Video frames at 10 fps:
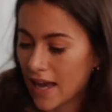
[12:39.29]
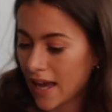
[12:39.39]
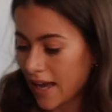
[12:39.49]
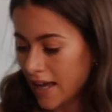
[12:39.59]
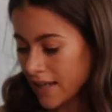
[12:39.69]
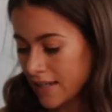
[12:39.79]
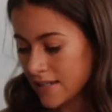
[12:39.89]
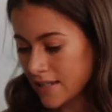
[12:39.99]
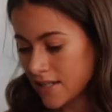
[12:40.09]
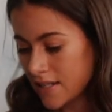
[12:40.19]

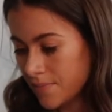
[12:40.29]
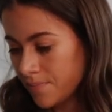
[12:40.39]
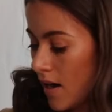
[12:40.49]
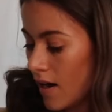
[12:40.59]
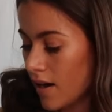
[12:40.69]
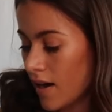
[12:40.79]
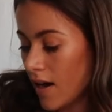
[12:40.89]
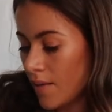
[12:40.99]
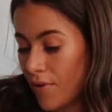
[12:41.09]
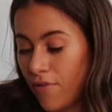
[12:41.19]
And
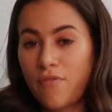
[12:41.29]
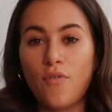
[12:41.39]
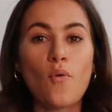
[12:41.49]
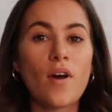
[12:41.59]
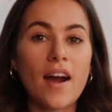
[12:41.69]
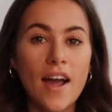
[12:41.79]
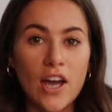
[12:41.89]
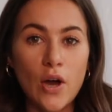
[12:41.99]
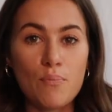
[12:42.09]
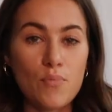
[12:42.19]
before
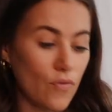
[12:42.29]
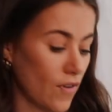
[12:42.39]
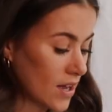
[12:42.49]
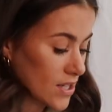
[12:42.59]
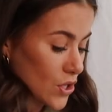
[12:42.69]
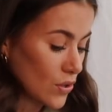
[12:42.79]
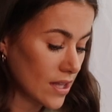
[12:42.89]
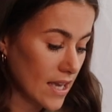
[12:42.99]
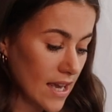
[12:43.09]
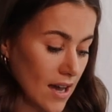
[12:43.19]
I move on to
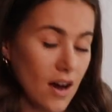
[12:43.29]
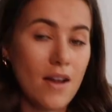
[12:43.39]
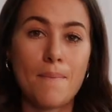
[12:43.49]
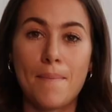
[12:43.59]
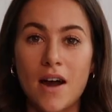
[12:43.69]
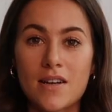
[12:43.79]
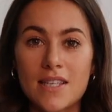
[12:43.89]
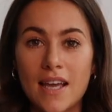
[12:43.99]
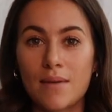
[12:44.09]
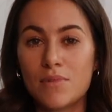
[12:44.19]
the
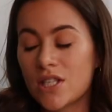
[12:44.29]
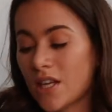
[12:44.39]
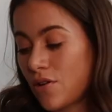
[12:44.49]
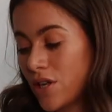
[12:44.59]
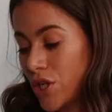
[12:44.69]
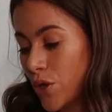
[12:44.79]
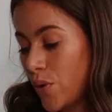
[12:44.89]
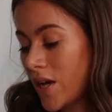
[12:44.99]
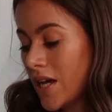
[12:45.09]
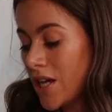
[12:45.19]
unboxing, I'm just going
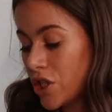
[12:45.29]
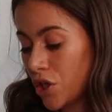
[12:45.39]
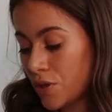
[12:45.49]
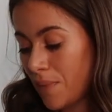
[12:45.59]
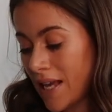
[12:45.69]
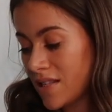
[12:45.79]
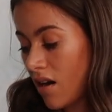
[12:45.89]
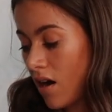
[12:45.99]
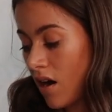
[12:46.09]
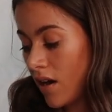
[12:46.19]
to touch base
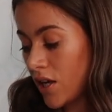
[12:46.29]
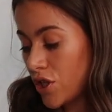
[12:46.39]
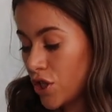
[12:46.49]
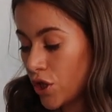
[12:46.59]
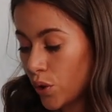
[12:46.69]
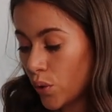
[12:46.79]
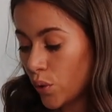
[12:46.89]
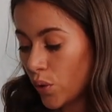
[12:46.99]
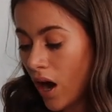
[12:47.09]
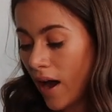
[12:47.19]
on
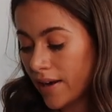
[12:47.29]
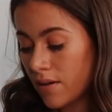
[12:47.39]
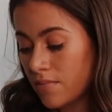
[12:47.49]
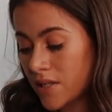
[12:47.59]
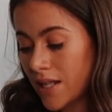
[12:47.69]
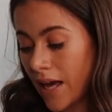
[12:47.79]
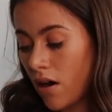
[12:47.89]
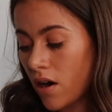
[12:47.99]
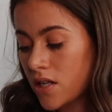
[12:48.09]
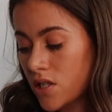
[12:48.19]
two items that
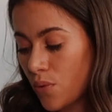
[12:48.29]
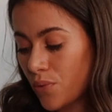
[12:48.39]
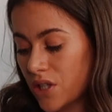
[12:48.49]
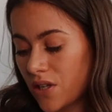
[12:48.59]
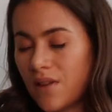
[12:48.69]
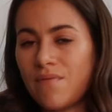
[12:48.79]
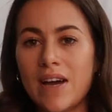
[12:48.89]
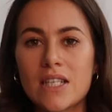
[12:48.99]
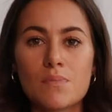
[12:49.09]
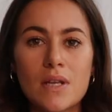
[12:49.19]
aren't so much an
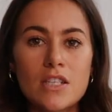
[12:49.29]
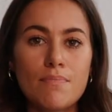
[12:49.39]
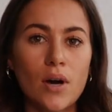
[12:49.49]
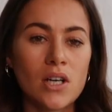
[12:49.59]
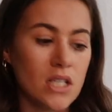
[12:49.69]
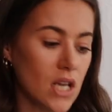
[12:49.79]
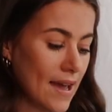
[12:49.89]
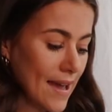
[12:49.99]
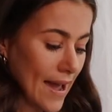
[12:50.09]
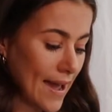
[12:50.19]
investment, but
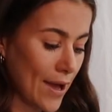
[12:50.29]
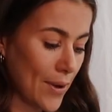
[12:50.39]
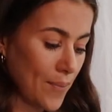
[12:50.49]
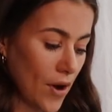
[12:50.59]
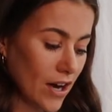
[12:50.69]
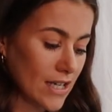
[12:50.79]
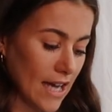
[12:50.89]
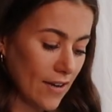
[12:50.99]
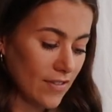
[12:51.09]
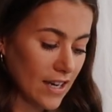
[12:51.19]
are
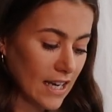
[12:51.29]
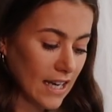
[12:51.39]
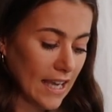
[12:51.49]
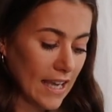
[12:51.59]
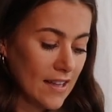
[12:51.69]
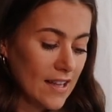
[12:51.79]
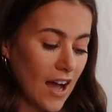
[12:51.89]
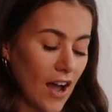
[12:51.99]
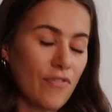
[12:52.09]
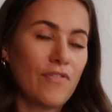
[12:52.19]
definitely,
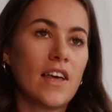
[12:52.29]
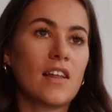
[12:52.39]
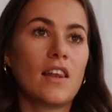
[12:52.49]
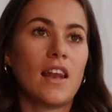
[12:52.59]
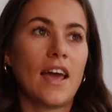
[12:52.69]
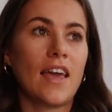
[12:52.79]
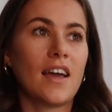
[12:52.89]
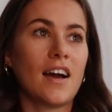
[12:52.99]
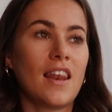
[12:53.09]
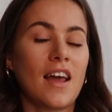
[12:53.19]
I feel
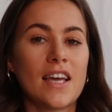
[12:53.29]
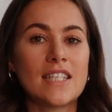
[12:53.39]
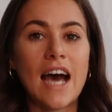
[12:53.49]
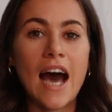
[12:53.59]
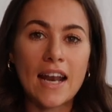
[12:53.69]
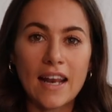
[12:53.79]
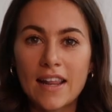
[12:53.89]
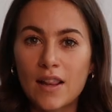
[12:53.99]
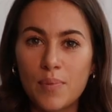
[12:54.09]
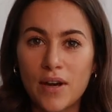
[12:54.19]
like I like to add a
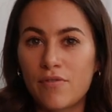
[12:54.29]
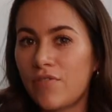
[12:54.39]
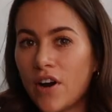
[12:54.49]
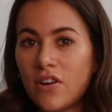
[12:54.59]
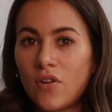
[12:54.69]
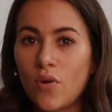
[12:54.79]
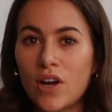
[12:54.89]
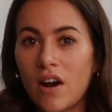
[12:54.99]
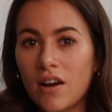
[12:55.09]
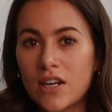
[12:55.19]
little bit of fun or
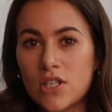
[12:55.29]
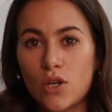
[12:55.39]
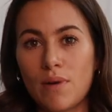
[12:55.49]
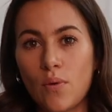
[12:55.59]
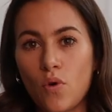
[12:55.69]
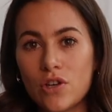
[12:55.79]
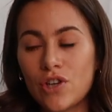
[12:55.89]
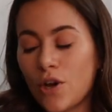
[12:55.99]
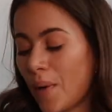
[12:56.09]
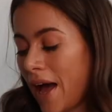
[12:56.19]
color to my
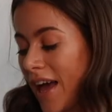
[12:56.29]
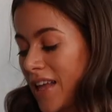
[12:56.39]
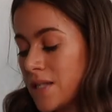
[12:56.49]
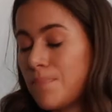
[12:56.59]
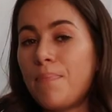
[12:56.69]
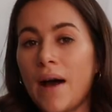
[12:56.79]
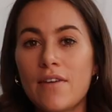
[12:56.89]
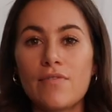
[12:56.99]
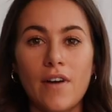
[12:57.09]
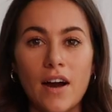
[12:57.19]
wardrobe, and
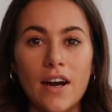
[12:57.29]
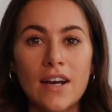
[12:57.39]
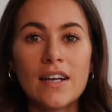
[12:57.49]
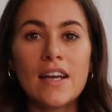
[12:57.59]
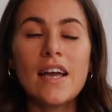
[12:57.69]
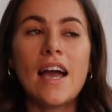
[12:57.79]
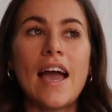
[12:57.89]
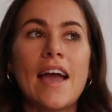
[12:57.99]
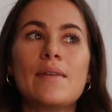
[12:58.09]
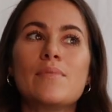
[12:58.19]
by far
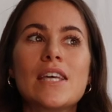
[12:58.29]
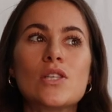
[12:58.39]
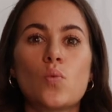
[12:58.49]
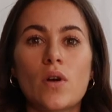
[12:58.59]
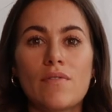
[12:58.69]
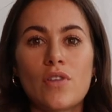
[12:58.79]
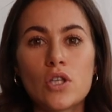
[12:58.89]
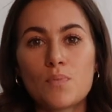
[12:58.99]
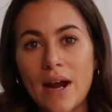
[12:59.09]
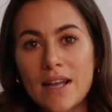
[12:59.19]
is one of
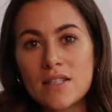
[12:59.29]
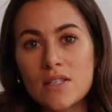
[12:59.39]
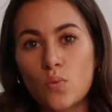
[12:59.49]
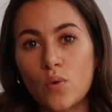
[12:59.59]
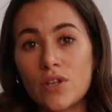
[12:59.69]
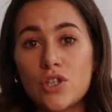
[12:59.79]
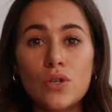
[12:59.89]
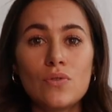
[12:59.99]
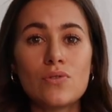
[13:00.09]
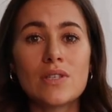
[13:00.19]
those brands with
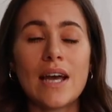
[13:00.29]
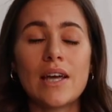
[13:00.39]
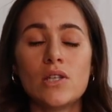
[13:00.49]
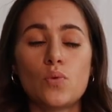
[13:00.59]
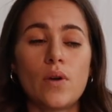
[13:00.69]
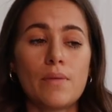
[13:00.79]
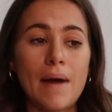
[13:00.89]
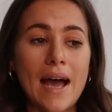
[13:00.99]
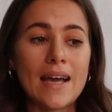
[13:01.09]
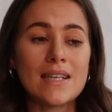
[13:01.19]
shoes and with
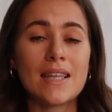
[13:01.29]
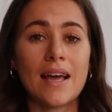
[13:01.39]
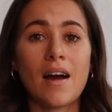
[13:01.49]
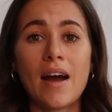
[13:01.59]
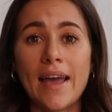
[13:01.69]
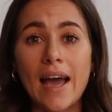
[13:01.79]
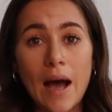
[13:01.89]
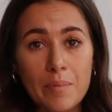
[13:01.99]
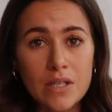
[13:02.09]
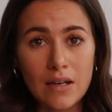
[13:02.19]
bags that I
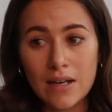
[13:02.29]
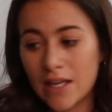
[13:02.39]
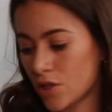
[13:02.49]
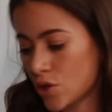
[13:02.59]
absolutely